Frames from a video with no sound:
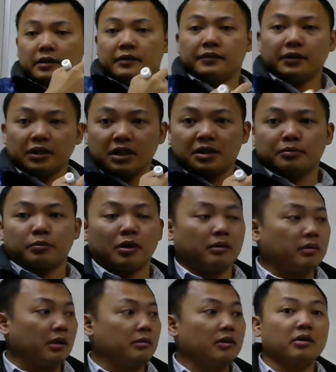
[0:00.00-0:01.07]
for this
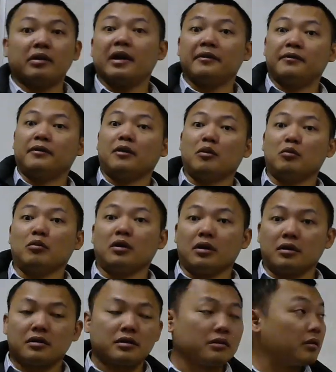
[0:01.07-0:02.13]
problem, you have
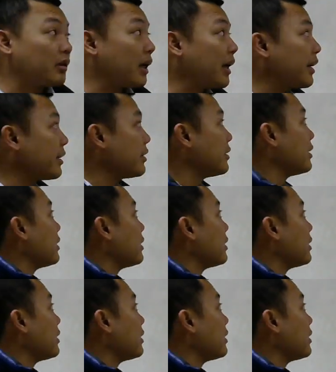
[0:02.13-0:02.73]
formulas. Okay,